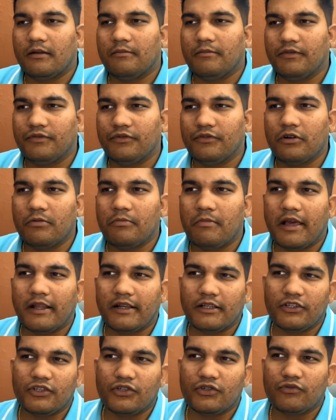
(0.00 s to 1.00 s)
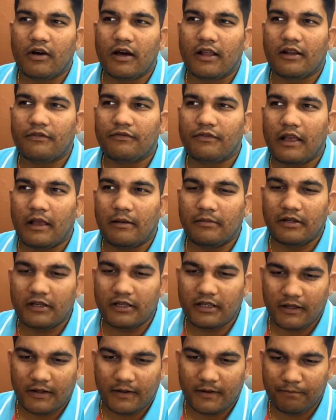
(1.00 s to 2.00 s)
before marriage, you are a
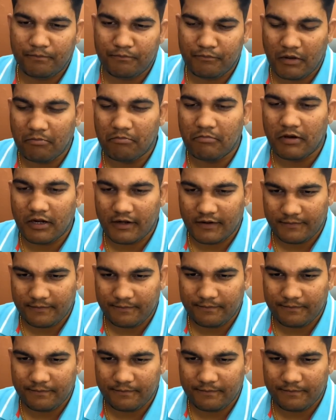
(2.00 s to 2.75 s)
family member.